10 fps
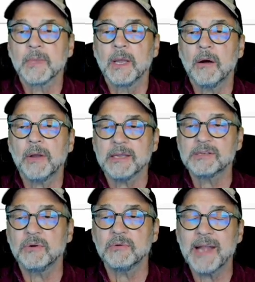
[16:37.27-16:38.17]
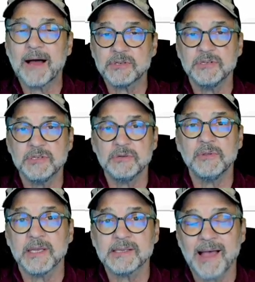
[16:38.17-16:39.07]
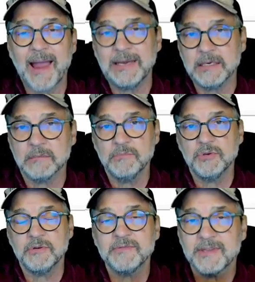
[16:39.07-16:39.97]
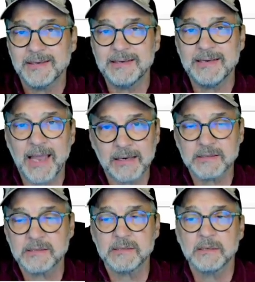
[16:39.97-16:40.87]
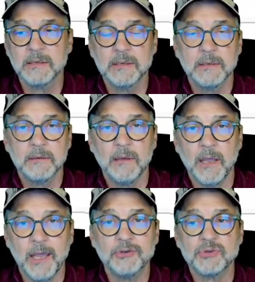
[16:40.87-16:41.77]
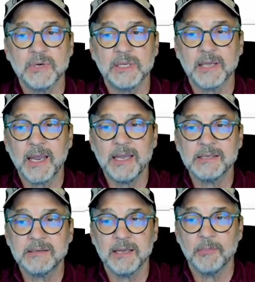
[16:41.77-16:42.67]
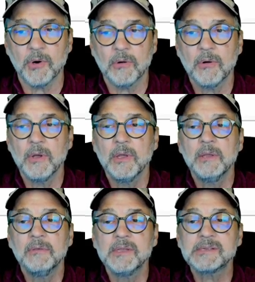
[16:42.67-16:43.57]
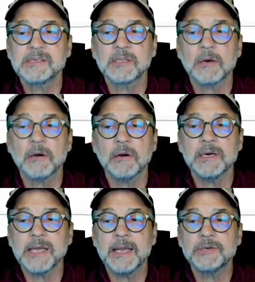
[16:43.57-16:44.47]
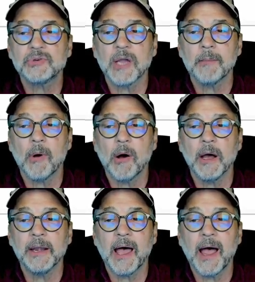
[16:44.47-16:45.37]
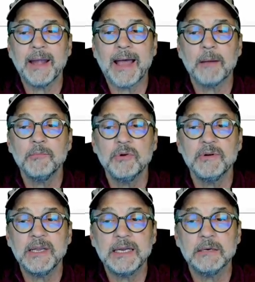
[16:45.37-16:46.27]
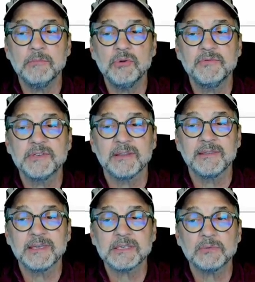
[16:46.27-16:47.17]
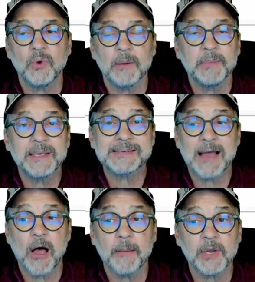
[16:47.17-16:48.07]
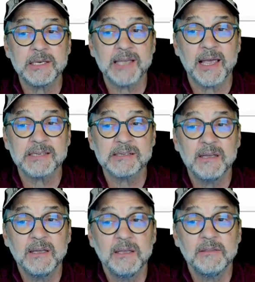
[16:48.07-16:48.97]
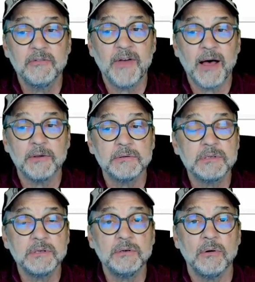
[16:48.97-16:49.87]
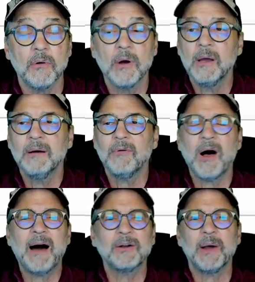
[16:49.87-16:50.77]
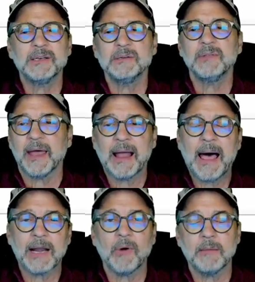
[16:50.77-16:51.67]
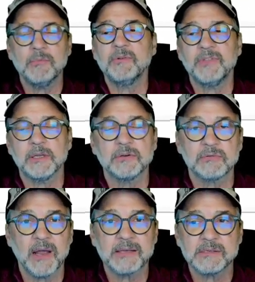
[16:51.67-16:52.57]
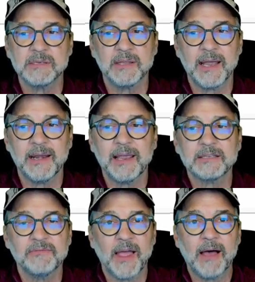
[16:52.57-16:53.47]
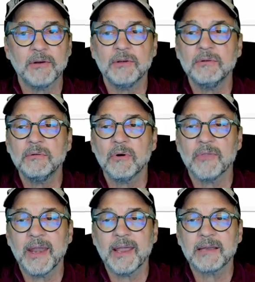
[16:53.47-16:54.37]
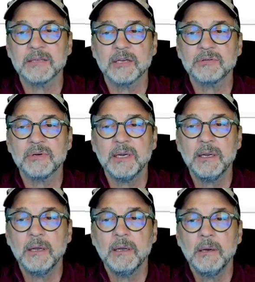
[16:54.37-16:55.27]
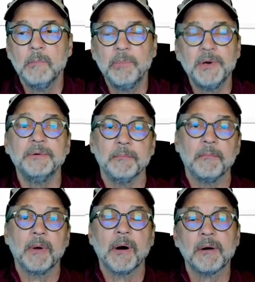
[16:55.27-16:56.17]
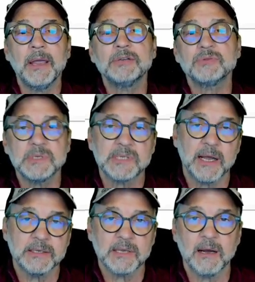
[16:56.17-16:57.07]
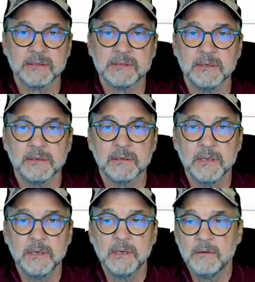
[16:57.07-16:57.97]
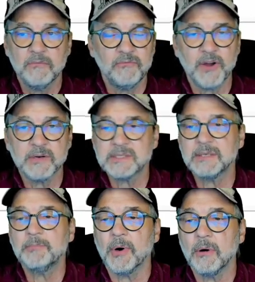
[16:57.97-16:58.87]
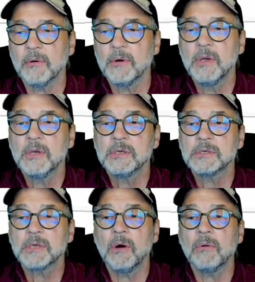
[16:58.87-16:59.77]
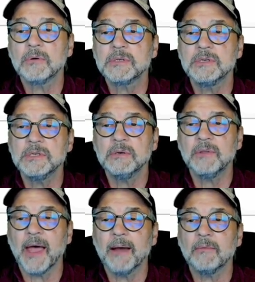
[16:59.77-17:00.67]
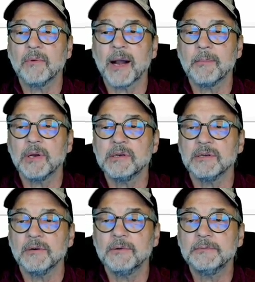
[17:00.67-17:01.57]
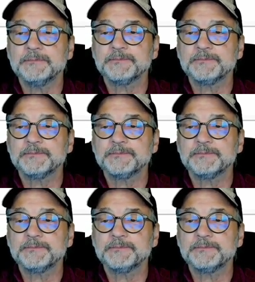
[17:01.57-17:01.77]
Okay, so now to do this, I need to move to the next entry in the case table. This is the current entry I'm on. I now need to move to this one because now I'm going to test the value 2. Well, how do I do that? How do I move the address to that next value or that next entry? Boom, our entry size constant. Very simple. So to do that, what I'm going to do